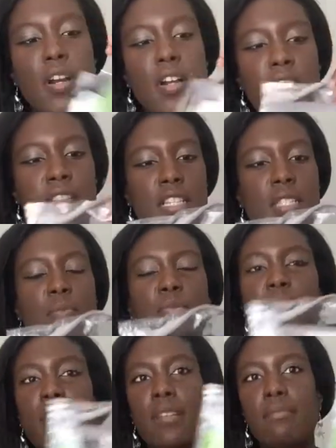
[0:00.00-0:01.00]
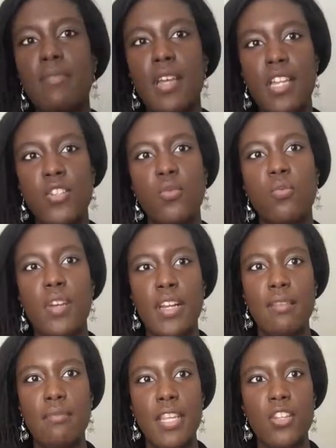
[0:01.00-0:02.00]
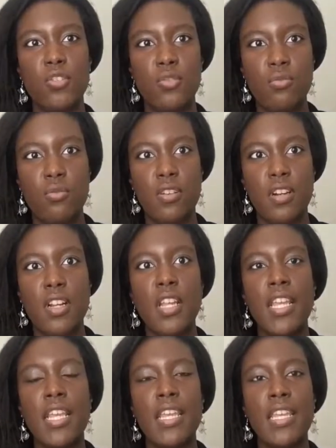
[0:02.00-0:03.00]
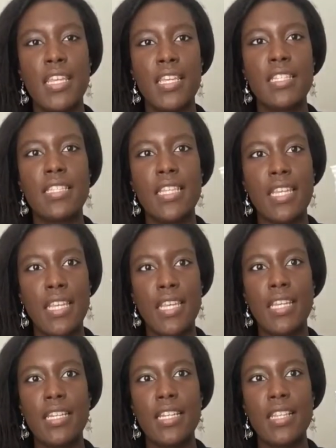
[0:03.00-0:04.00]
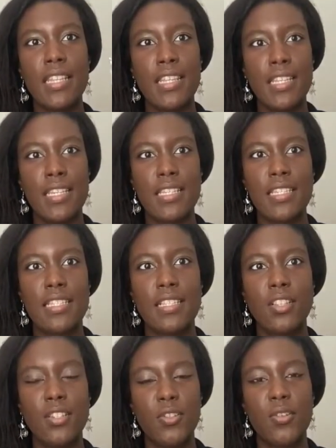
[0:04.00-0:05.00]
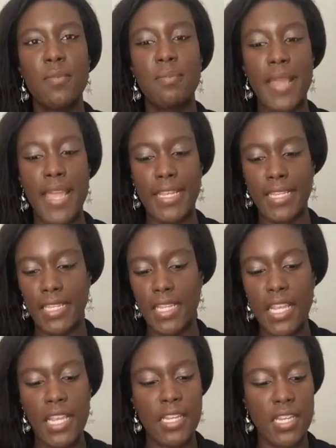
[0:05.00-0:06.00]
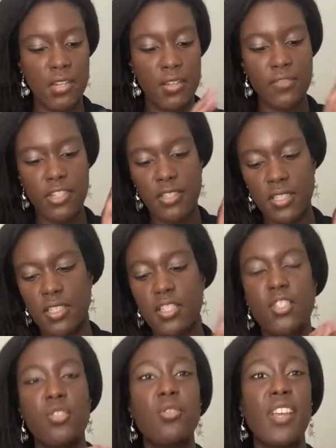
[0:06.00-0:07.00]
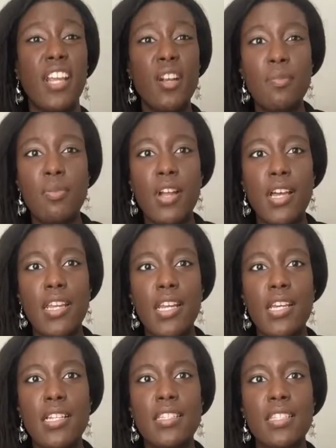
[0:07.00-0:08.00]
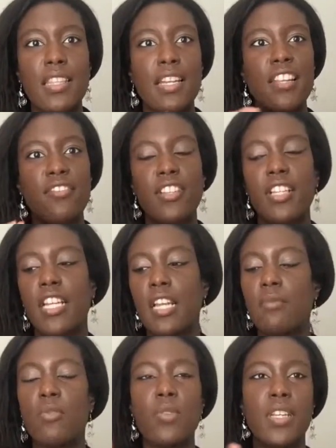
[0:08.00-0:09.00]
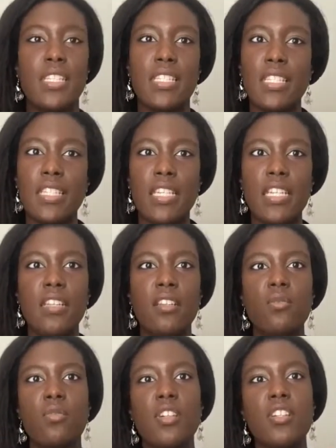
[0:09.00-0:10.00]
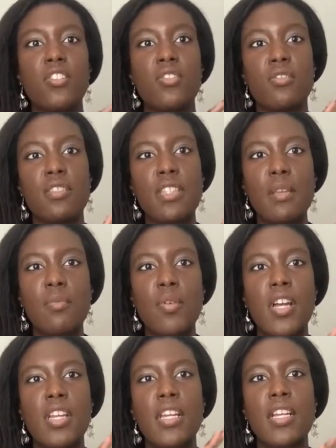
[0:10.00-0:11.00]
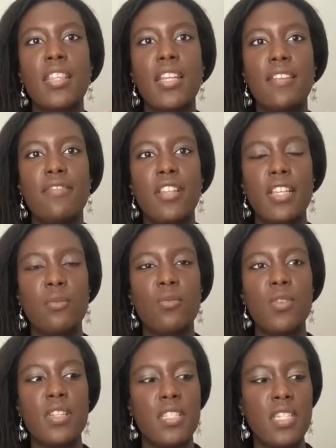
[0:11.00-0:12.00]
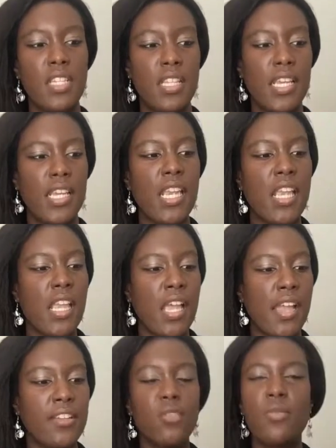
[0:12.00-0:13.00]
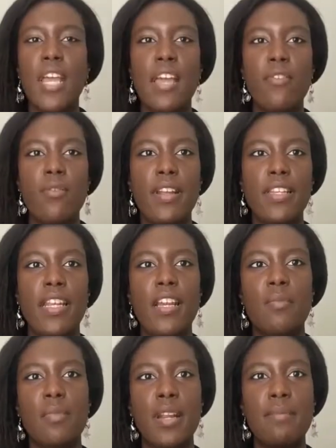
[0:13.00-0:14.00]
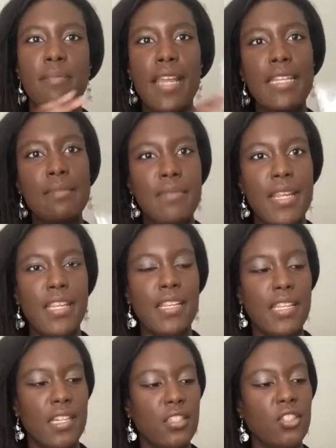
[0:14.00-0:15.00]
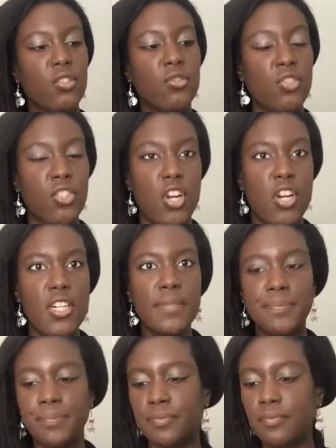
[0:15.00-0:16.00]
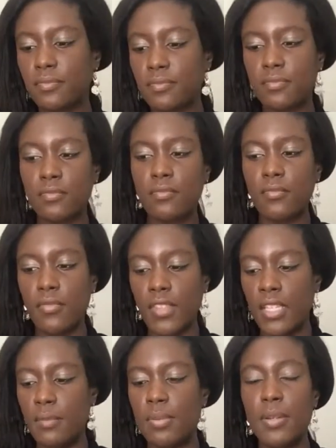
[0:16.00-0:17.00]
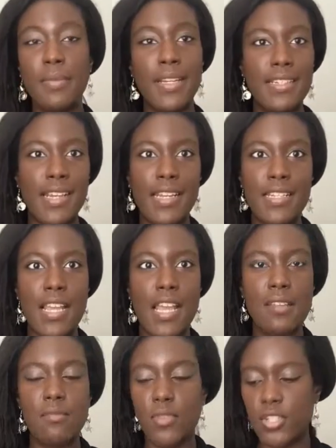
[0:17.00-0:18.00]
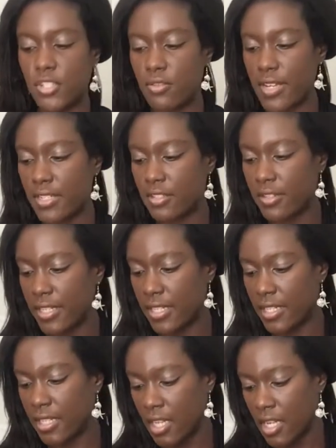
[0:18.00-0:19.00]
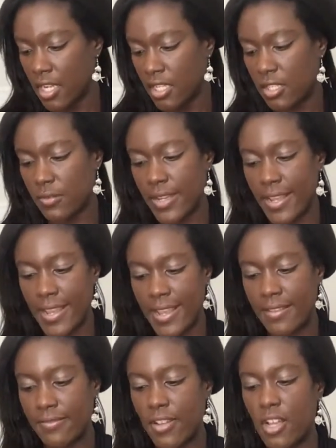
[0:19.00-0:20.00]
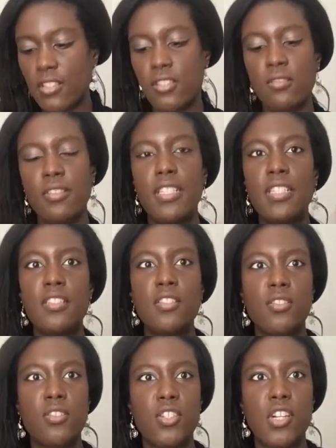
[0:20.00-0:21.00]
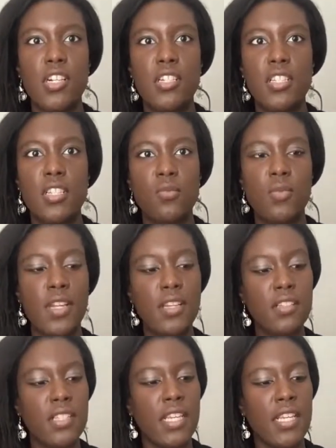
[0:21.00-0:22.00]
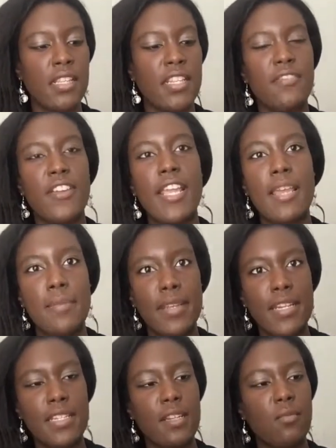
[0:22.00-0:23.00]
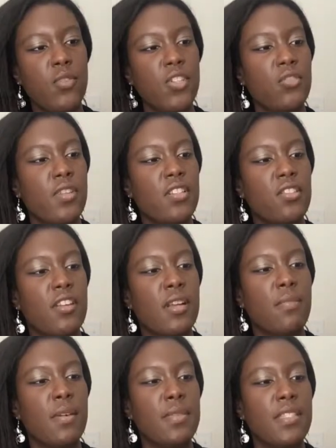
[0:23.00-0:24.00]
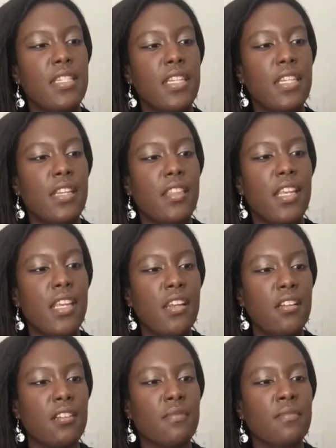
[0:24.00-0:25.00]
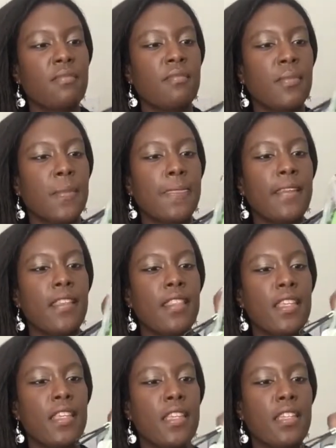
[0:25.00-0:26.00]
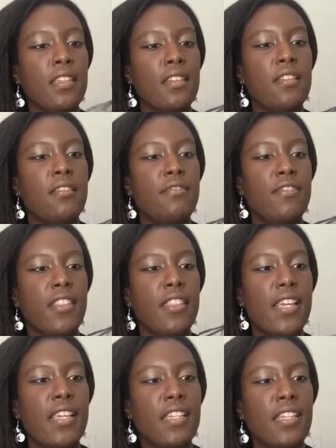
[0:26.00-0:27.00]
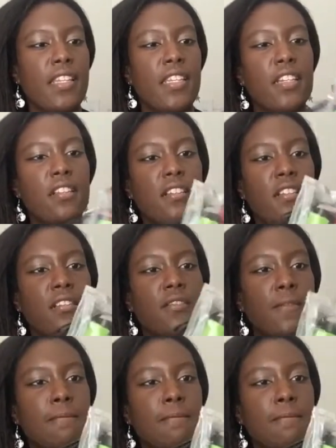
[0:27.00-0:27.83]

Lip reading: part, that's pretty much what I make sure is in this little baggie. Now, if there's an additional hair product that I feel like I'm going to need, or an additional skin product that I feel like I'm going to need, like I don't have it right now, but I might get a little jar and put my nighttime moisturizer in it. So I have also these little jars as well, that if I had my nighttime moisturizer, I'd probably stick it in there and then fit that in here